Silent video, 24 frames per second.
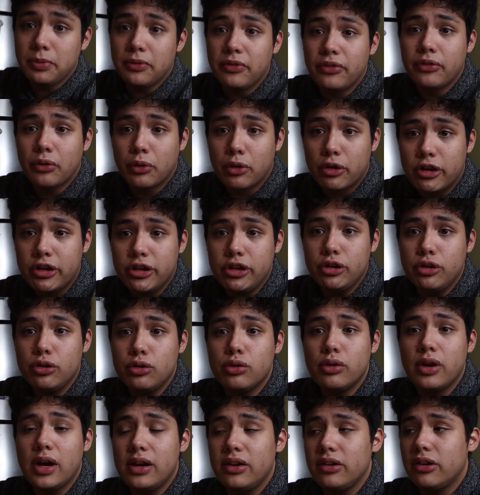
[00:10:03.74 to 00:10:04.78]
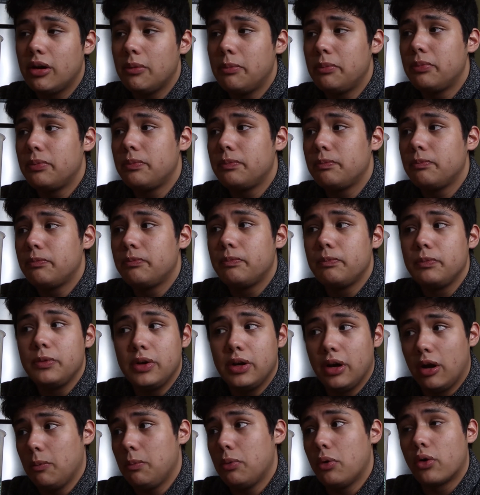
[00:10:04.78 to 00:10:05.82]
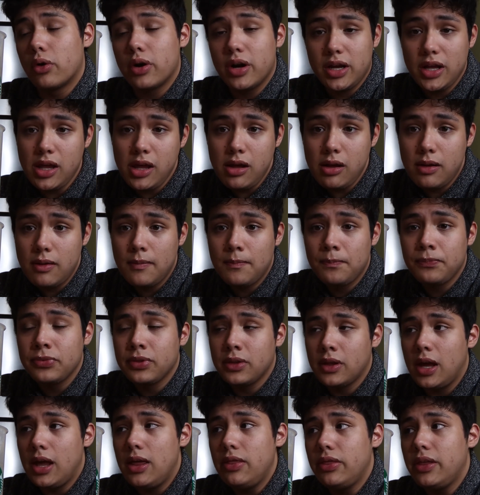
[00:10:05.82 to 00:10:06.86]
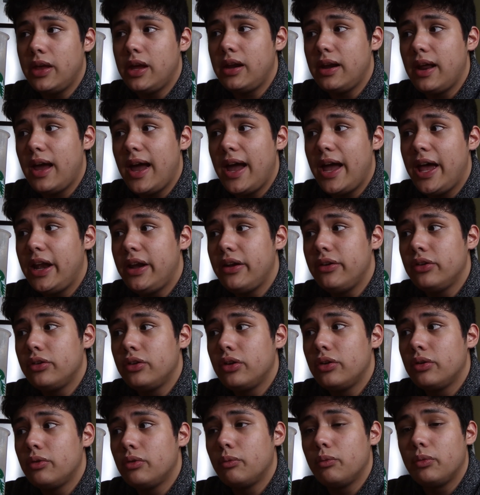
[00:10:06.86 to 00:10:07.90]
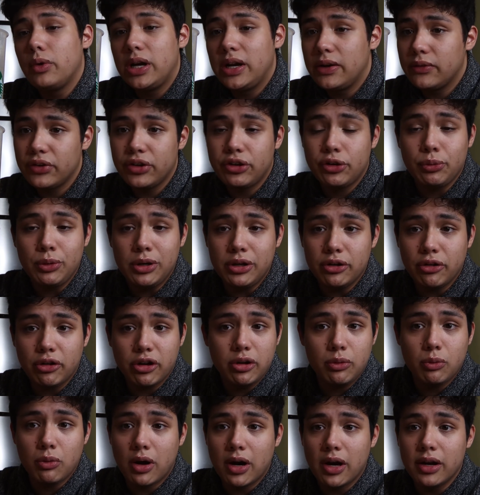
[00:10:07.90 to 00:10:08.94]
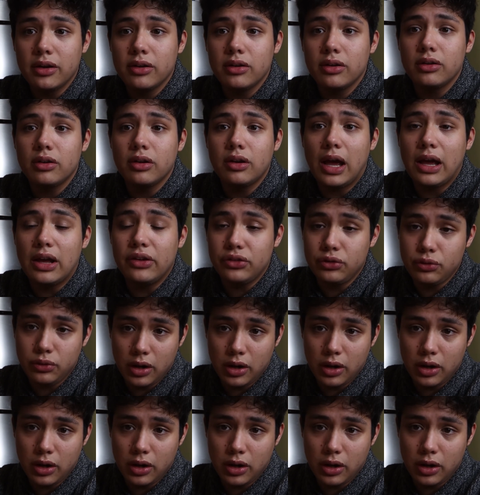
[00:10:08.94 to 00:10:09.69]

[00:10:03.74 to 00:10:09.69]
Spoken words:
before you end up, you know, pouring it, and then add whatever sweetener you want as you